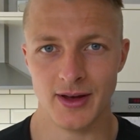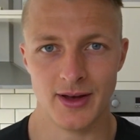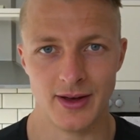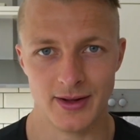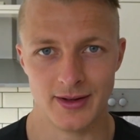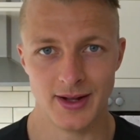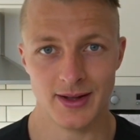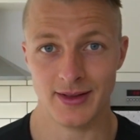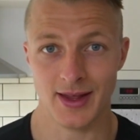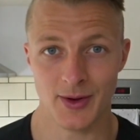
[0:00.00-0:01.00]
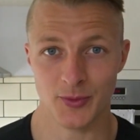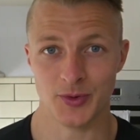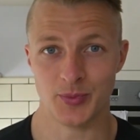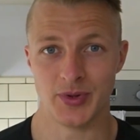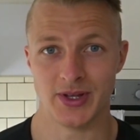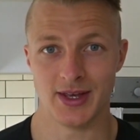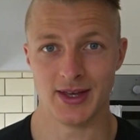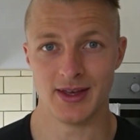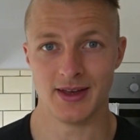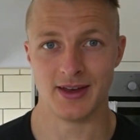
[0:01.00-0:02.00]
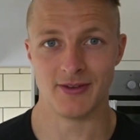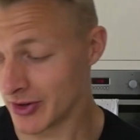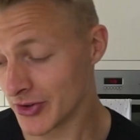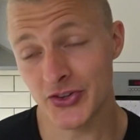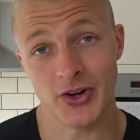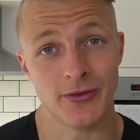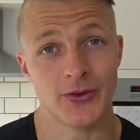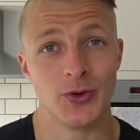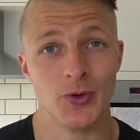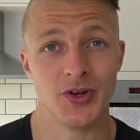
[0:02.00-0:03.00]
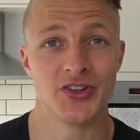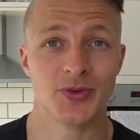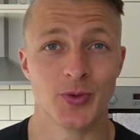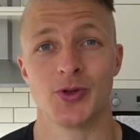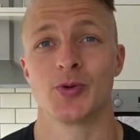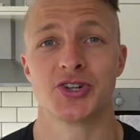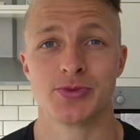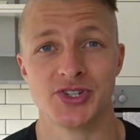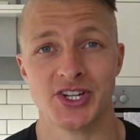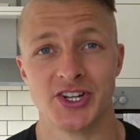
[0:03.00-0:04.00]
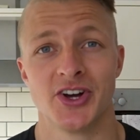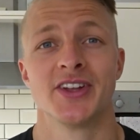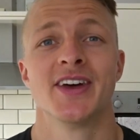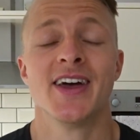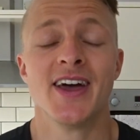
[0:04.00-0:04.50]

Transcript: And then that would be it. Sorry for the noise, got the washing machine on.